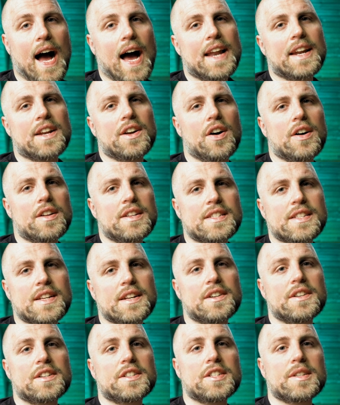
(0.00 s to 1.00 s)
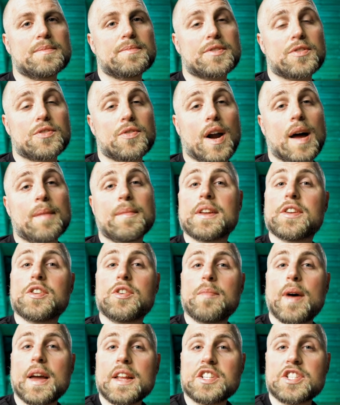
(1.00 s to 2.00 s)
and consider subscribing
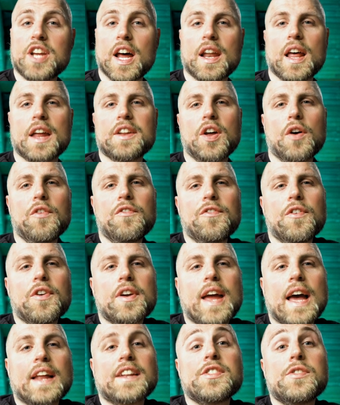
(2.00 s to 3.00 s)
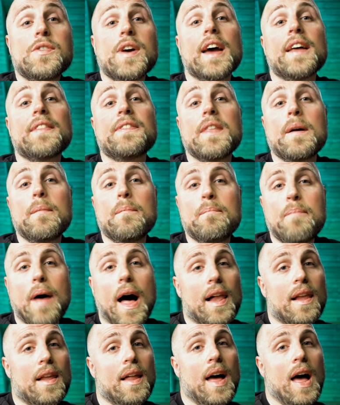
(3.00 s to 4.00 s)
to my channel, and don't forget to hit the
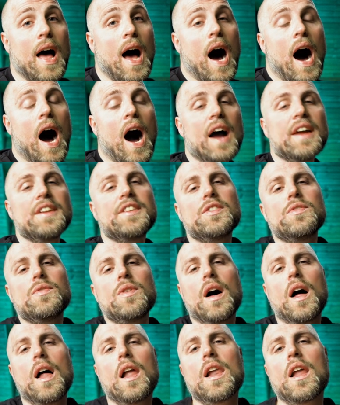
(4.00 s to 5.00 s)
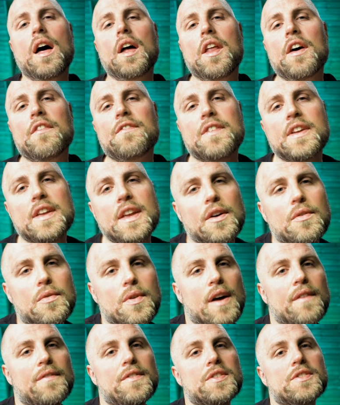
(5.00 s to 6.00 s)
bell. I do a lot of gear
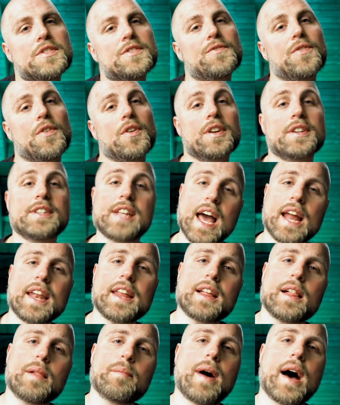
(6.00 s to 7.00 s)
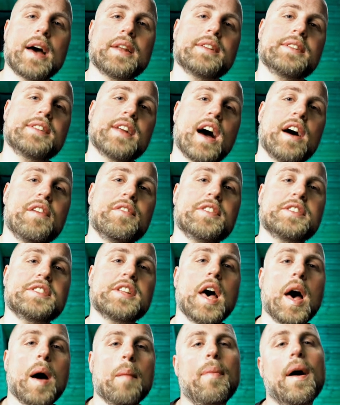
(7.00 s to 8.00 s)
reviews for technical-minded
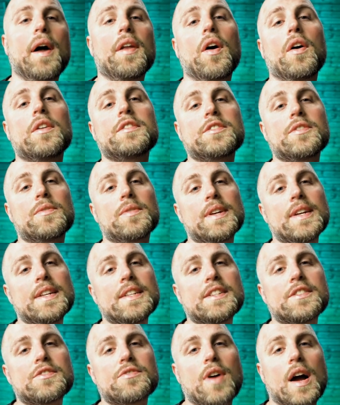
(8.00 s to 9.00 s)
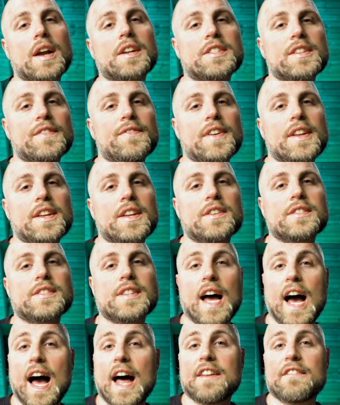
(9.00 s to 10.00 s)
divers, but also instructional
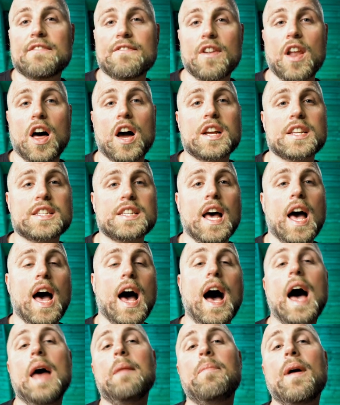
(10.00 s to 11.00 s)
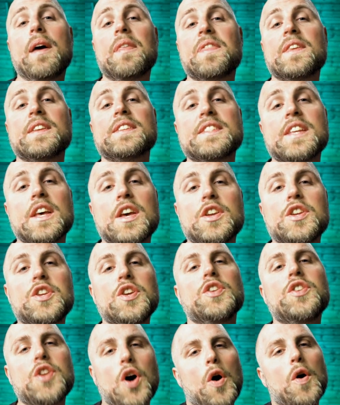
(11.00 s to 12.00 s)
videos and vlogs, and by this
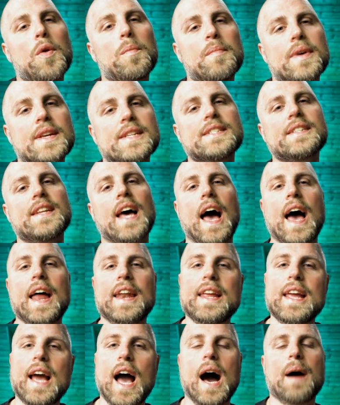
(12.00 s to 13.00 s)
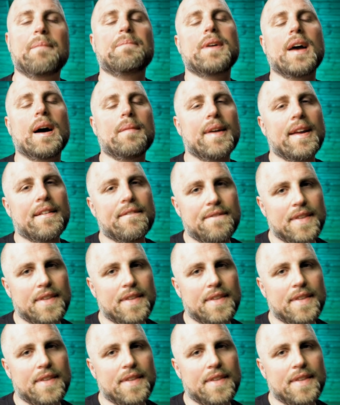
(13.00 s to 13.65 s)
you don't miss any upcoming